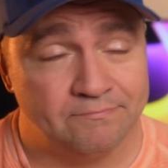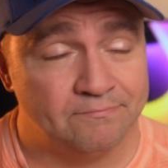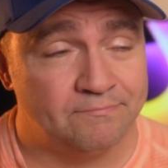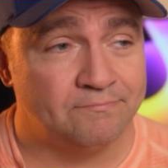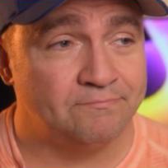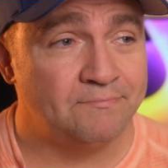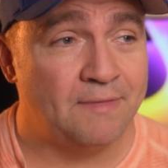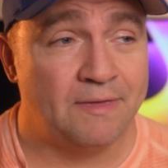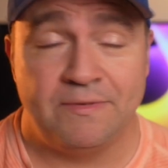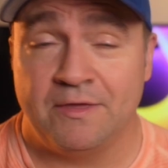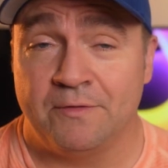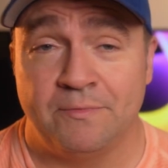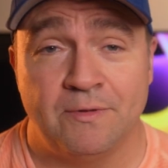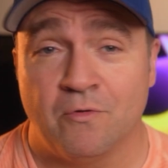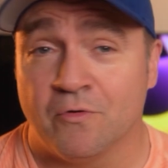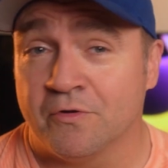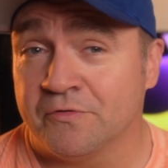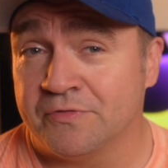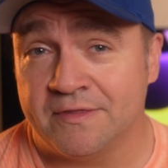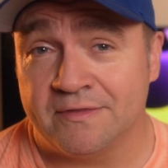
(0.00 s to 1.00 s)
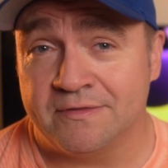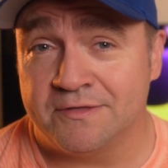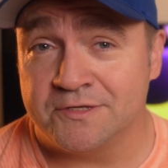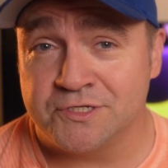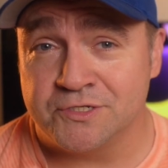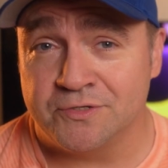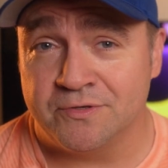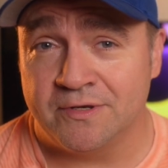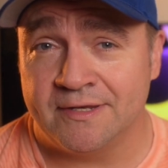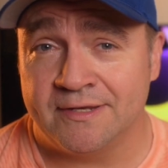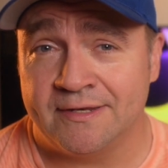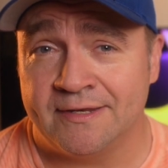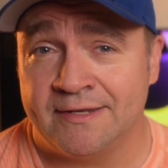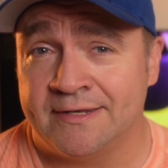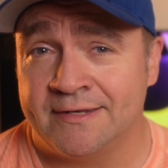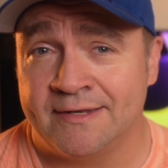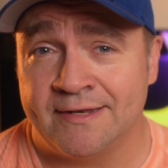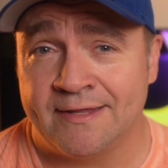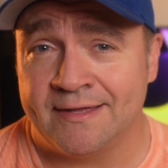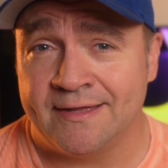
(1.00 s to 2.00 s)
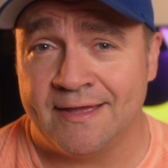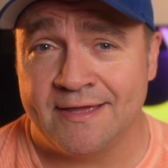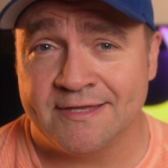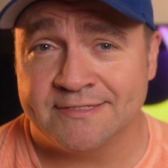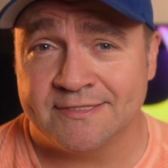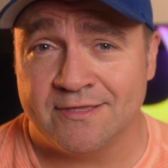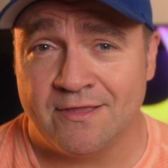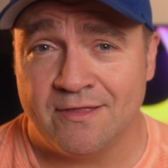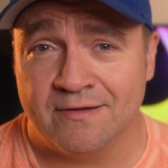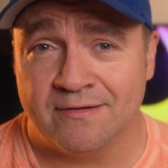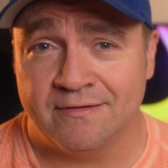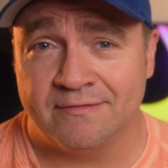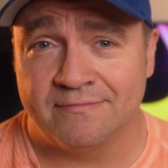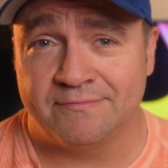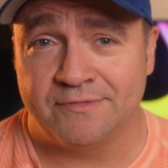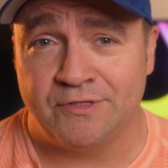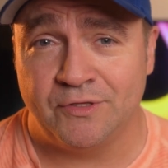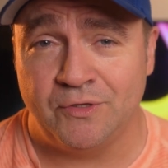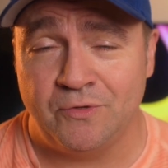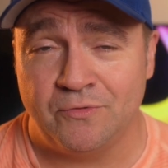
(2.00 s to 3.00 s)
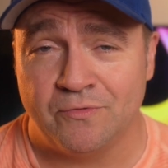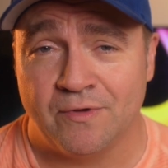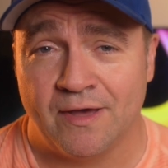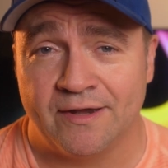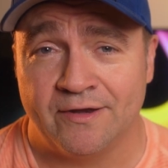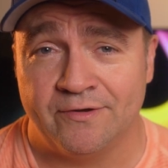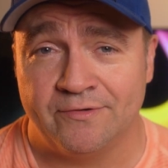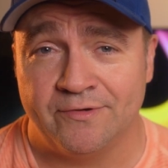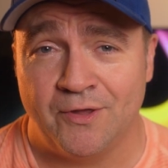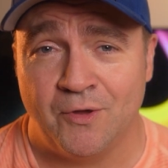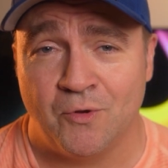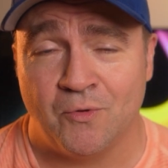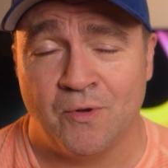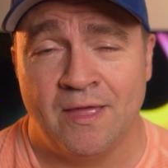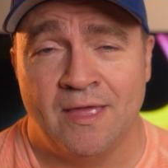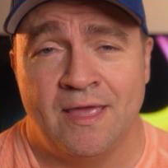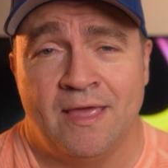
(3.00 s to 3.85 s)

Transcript: Maybe it'll be worth it to shoot it in S-Log 2, I don't know.